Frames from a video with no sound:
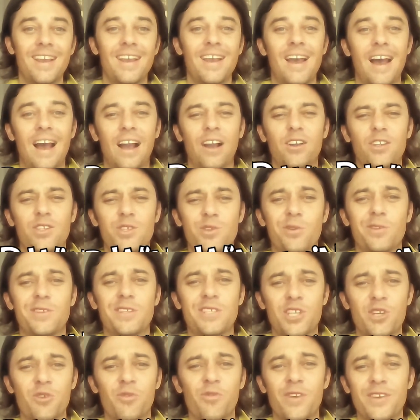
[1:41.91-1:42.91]
I got taught at
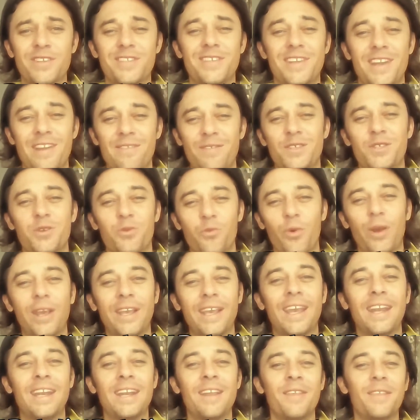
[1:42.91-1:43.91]
Scubaversity never to wing
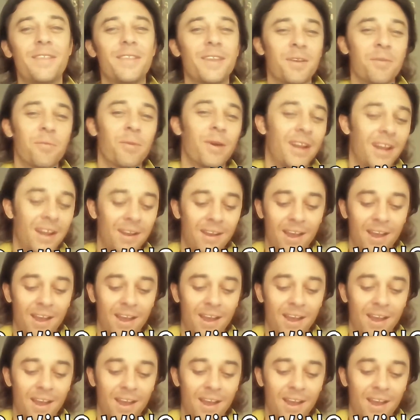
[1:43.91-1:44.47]
anything, but I,